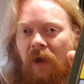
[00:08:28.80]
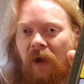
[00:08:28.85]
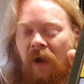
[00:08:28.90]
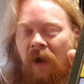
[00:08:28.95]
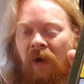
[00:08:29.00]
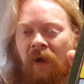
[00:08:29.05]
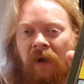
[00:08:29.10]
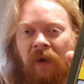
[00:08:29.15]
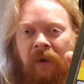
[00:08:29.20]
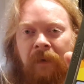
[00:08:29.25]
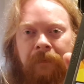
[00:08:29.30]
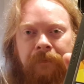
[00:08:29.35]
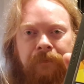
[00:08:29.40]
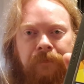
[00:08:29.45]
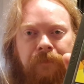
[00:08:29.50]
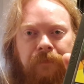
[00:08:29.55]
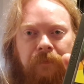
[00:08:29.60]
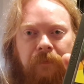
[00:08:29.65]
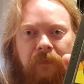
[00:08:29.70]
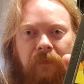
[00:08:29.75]

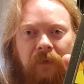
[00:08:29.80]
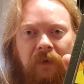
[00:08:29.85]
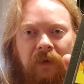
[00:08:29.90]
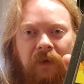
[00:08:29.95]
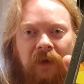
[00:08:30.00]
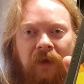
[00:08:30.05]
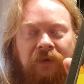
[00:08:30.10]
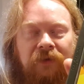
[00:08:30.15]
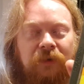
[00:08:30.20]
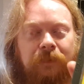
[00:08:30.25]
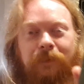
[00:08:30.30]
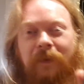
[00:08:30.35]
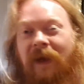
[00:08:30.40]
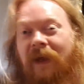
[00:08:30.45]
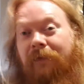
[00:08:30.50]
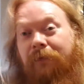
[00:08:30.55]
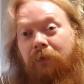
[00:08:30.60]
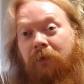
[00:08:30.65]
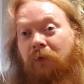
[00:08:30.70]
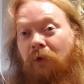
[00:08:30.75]
I just
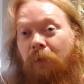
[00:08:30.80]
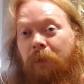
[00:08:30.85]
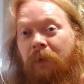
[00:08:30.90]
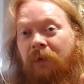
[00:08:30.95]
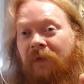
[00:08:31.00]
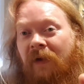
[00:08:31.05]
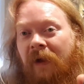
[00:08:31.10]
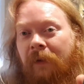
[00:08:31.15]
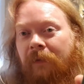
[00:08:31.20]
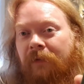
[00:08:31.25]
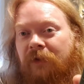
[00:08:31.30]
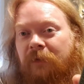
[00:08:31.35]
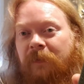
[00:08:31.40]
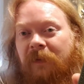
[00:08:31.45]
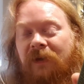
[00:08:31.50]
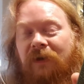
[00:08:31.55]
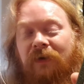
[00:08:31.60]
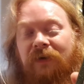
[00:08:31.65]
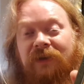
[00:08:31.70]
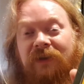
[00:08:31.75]
play it for a couple of hours
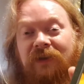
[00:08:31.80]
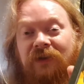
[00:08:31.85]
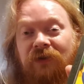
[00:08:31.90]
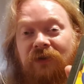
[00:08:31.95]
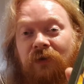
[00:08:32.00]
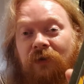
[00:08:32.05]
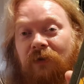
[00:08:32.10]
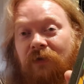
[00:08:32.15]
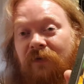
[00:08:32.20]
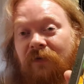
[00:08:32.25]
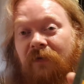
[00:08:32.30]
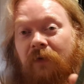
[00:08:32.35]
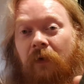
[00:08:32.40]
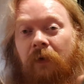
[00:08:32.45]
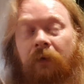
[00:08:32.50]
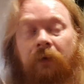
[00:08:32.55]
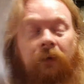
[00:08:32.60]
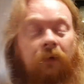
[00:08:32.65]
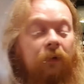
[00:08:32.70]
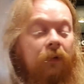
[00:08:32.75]
because it's just
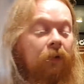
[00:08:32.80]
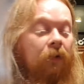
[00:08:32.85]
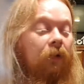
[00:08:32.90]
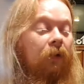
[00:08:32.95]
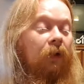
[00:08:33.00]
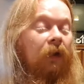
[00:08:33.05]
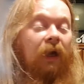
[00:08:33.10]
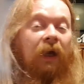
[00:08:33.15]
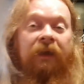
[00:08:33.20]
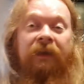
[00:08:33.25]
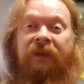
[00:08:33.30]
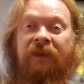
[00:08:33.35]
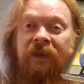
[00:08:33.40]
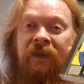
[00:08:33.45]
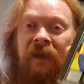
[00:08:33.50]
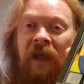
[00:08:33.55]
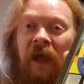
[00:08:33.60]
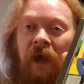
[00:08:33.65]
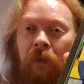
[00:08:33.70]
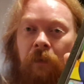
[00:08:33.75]
fun. And
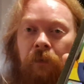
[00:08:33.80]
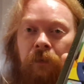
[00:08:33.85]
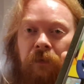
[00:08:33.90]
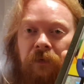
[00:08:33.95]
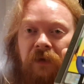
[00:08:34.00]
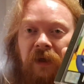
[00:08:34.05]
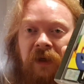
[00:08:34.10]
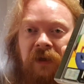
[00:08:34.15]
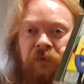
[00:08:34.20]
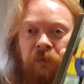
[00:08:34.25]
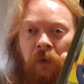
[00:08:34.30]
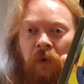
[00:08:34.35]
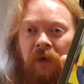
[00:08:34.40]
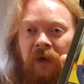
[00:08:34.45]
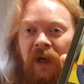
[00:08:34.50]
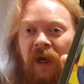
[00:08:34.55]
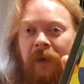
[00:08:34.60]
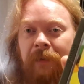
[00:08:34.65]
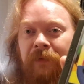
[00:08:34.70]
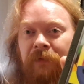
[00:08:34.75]
isn't that what
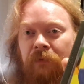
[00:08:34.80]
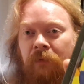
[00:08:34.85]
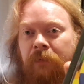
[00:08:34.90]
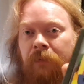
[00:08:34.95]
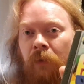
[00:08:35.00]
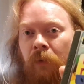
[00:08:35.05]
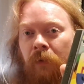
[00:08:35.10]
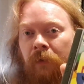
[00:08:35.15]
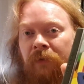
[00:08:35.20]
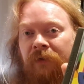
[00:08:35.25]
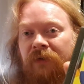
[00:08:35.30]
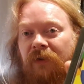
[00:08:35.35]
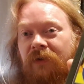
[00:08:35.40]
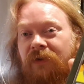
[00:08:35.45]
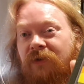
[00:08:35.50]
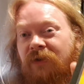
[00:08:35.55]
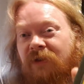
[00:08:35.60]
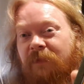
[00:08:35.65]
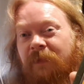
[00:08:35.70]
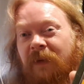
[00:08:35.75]
games are important,
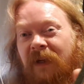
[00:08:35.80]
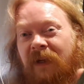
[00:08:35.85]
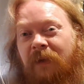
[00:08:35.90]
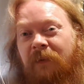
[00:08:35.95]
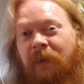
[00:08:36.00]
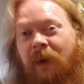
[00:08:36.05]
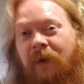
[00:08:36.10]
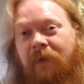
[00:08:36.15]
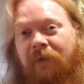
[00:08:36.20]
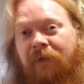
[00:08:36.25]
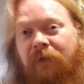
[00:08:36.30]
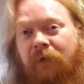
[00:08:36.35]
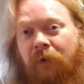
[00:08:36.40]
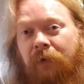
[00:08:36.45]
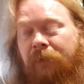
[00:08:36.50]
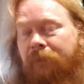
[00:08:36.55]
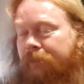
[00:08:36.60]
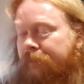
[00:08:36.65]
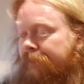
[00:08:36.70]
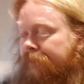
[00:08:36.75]
just being about fun.